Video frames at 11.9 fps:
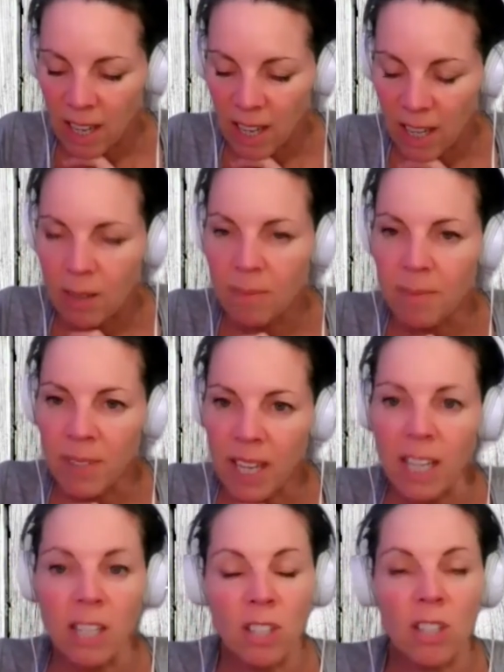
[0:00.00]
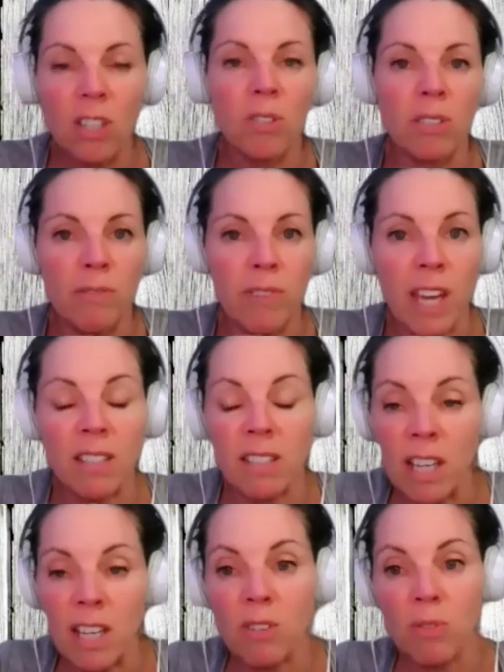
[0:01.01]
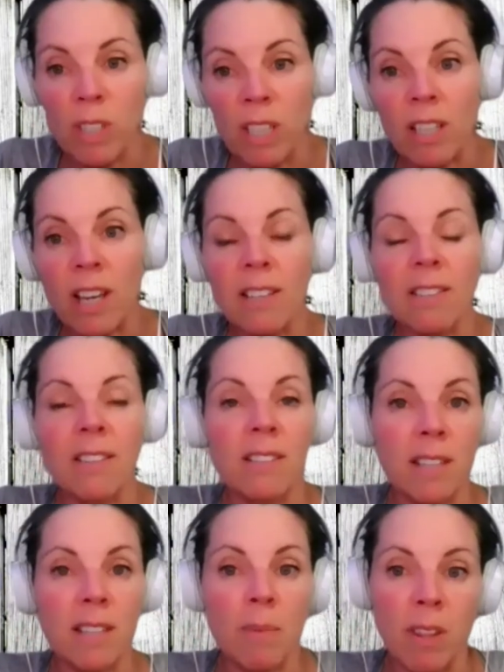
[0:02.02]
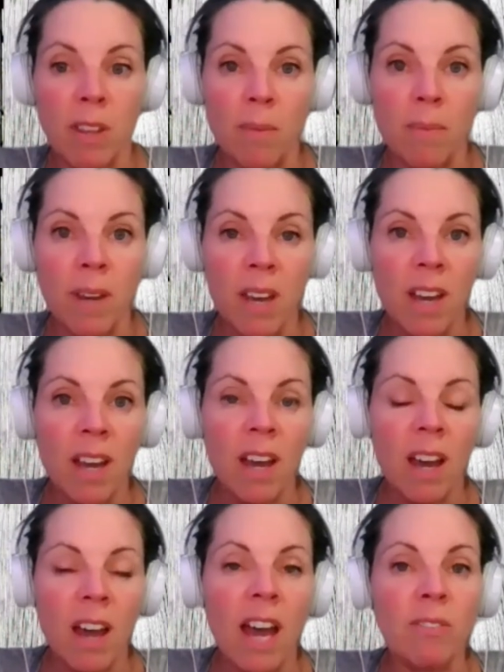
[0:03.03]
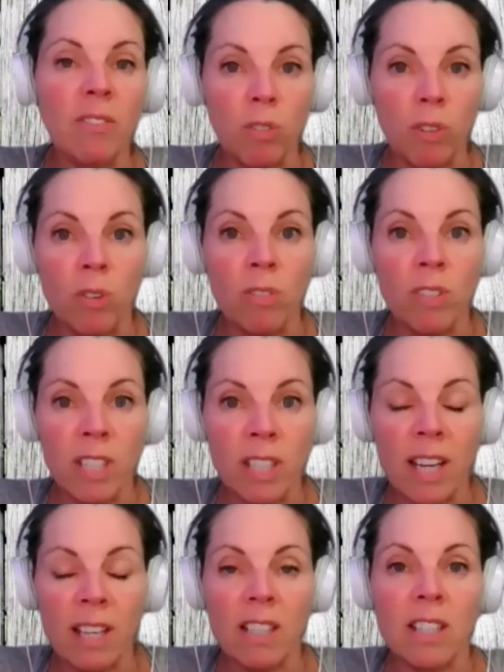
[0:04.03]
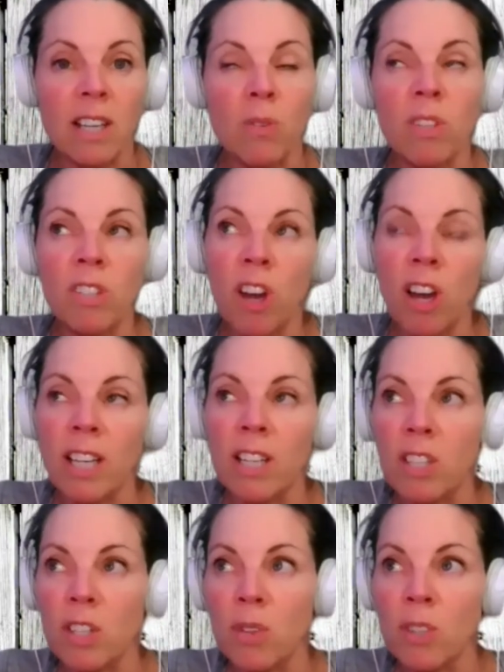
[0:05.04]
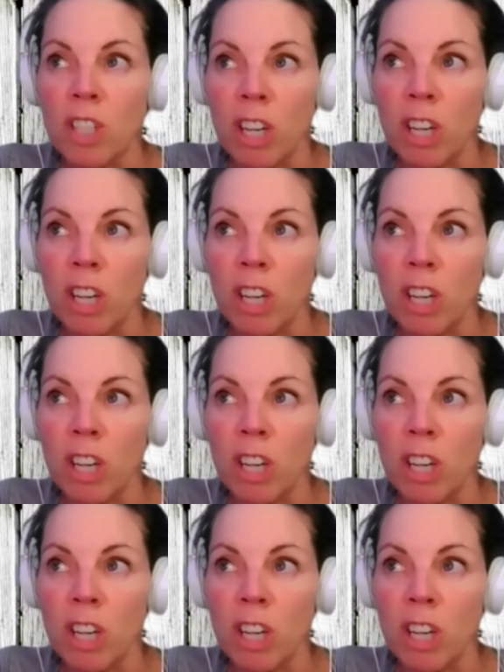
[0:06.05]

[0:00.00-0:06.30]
getting to those events. And I didn't realize that some of them have grown to that. Cause I was talking to a